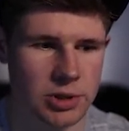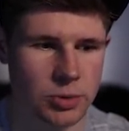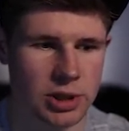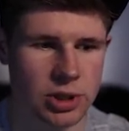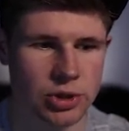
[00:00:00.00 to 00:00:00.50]
So
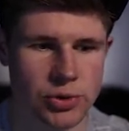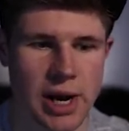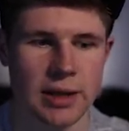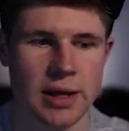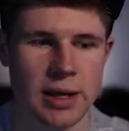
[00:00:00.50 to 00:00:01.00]
we can
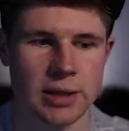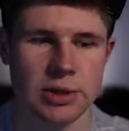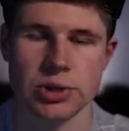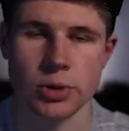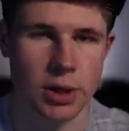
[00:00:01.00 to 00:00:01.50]
drag that
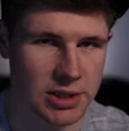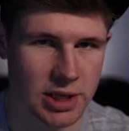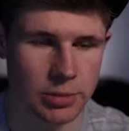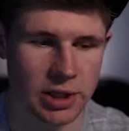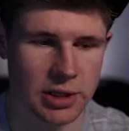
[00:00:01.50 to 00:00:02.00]
into our
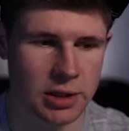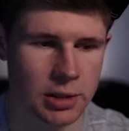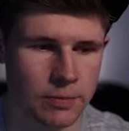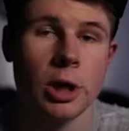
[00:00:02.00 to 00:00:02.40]
timeline here.